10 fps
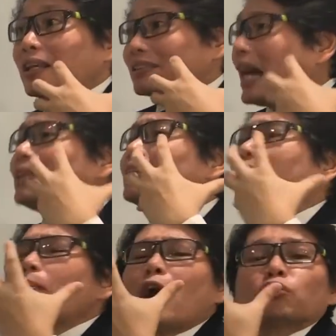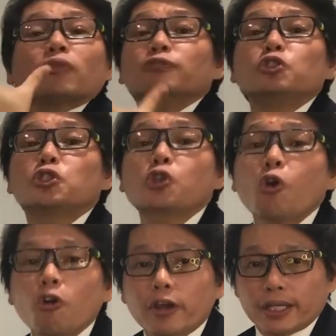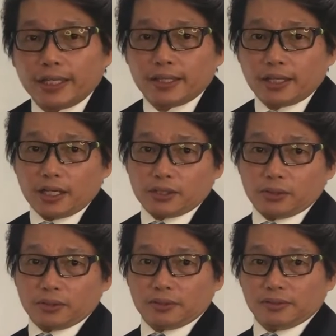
tantamount of joy in us.